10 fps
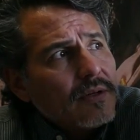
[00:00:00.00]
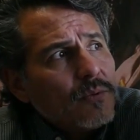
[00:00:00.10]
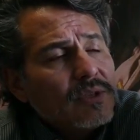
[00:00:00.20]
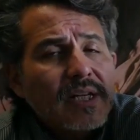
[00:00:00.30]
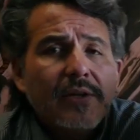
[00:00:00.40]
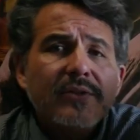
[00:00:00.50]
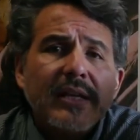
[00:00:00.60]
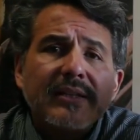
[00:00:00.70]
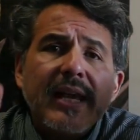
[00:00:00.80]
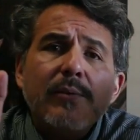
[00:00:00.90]
will tell you
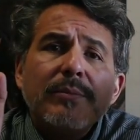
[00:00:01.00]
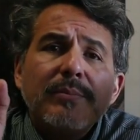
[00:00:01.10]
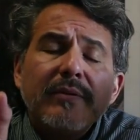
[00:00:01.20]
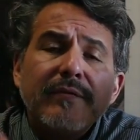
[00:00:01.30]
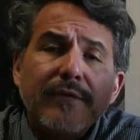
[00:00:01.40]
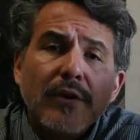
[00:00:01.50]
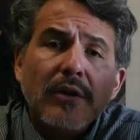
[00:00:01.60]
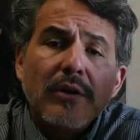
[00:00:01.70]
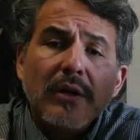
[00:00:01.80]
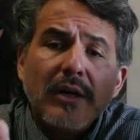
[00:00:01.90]
that they would
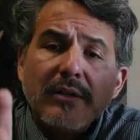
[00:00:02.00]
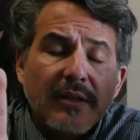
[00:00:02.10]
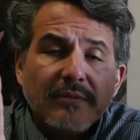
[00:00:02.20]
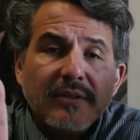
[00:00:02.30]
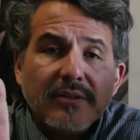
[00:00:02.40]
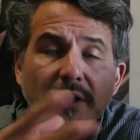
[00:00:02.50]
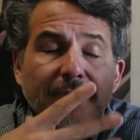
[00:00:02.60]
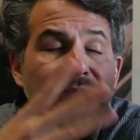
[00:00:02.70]
prefer. Uh, uh no, sorry.